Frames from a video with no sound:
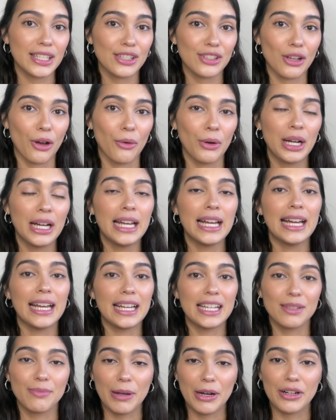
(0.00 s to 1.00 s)
so
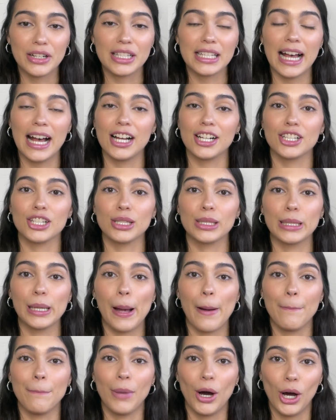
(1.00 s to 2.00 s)
his parents actually
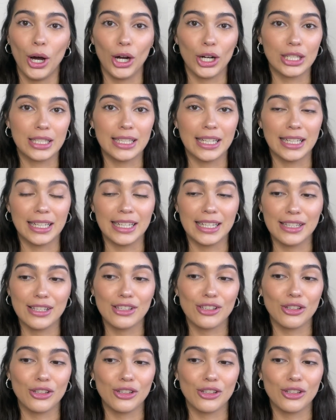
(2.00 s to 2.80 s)
bought our tickets.